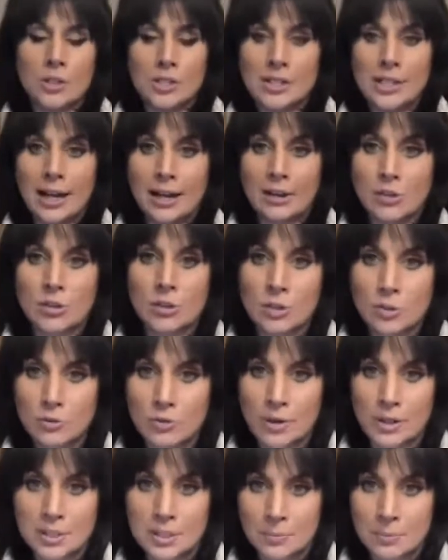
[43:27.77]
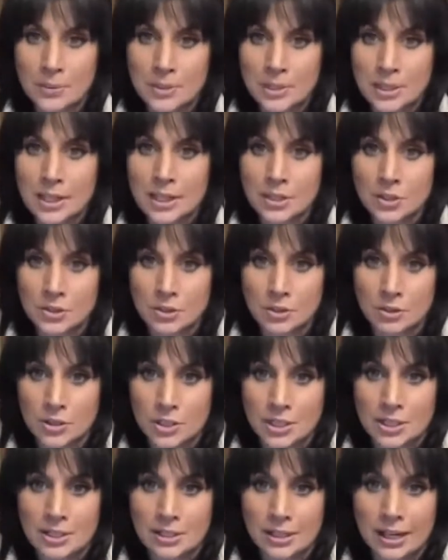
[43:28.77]
Chris actually dressed up as King
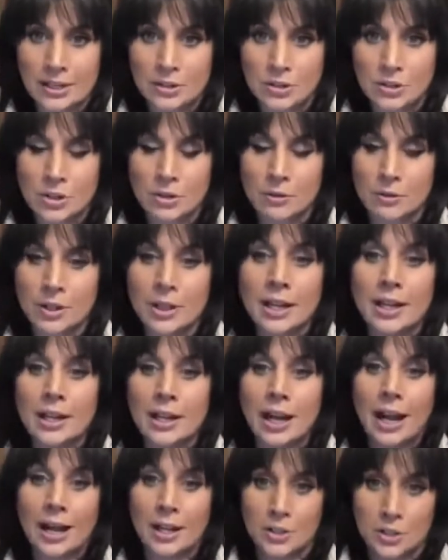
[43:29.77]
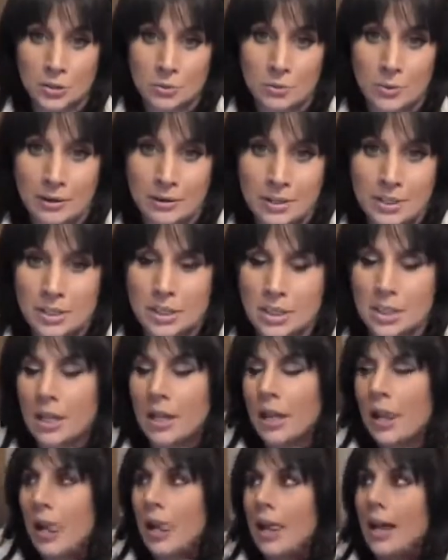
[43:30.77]
Xerxes last year, or King Ahasuerus,
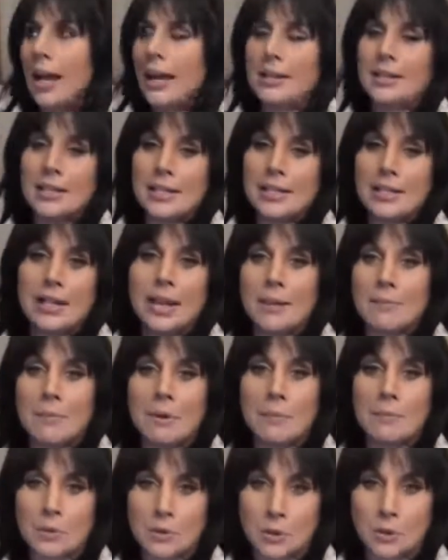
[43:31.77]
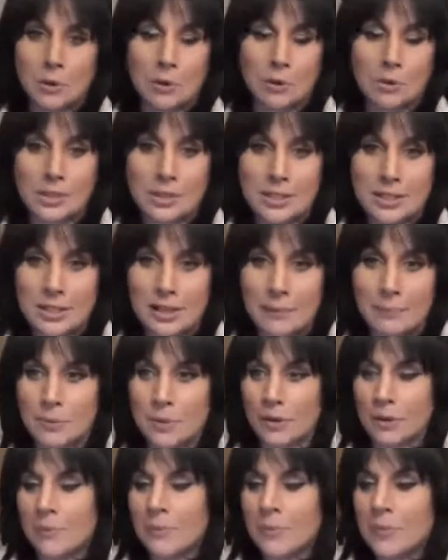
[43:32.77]
and he came in with the golden
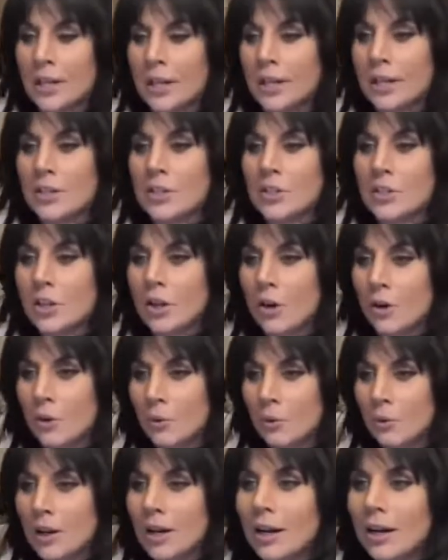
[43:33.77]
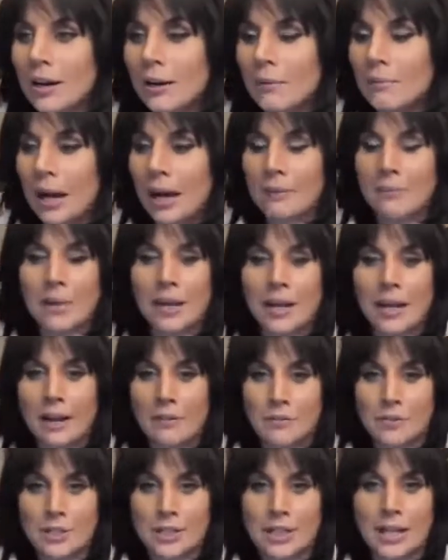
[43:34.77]
scepter. So um, I may
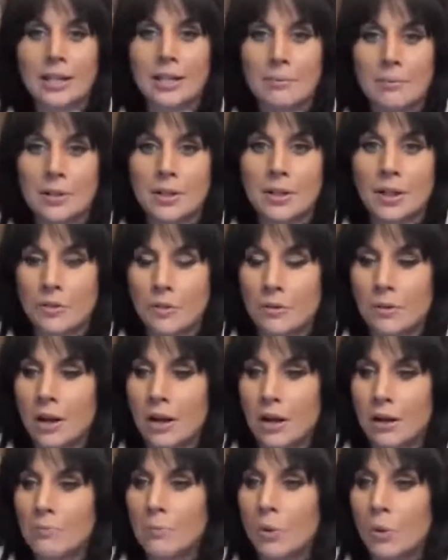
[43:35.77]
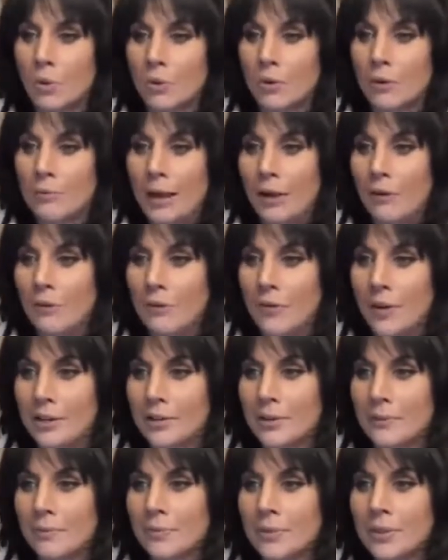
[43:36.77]
have to get him another uh, Purim
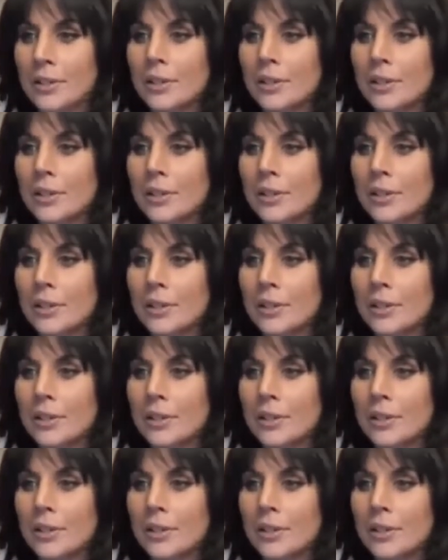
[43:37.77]
outfit.